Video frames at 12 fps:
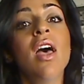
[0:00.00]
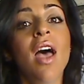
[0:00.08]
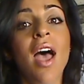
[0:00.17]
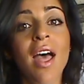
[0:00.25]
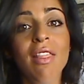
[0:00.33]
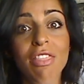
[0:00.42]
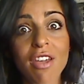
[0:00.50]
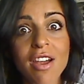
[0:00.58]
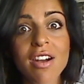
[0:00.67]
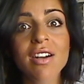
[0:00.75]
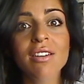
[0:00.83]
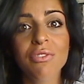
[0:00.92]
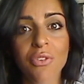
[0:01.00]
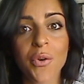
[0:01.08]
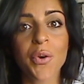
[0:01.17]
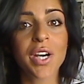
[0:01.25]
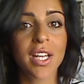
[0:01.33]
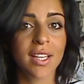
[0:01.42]
and
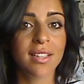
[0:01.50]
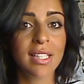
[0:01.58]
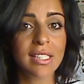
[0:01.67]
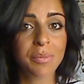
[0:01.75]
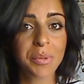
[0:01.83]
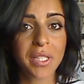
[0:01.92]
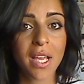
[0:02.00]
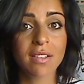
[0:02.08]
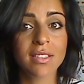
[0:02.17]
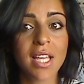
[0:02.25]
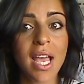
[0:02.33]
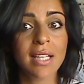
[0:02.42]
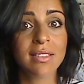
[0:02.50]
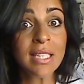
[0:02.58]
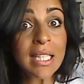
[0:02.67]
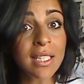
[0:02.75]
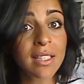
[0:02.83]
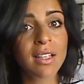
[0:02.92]
therefore it is pronounced as
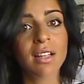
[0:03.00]
e,